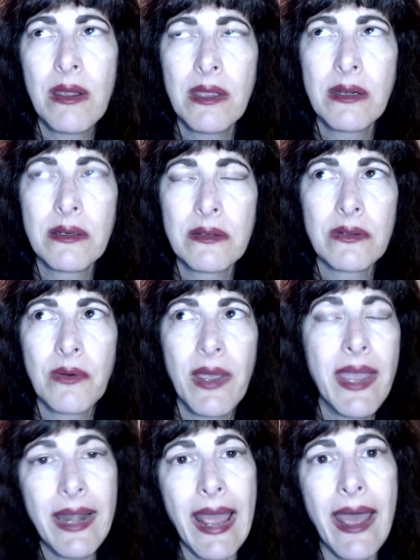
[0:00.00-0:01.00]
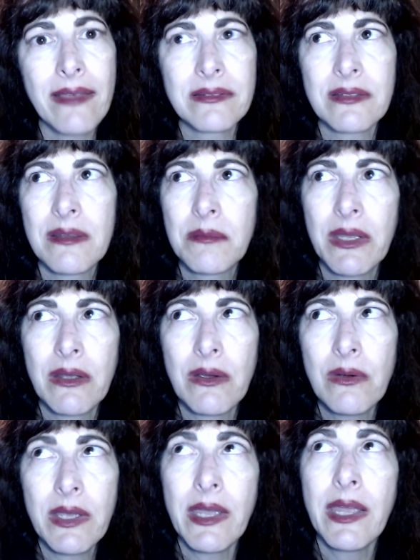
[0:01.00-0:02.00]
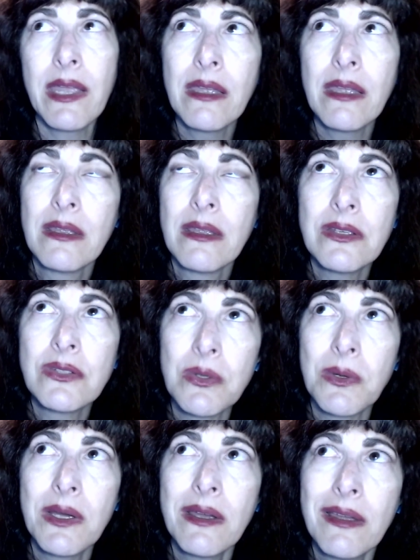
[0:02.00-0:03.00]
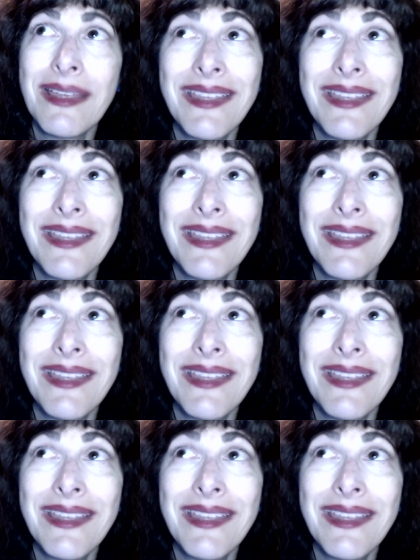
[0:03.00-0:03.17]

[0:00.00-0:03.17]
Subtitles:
And so I had to ask, I'm like, okay, Yeshua,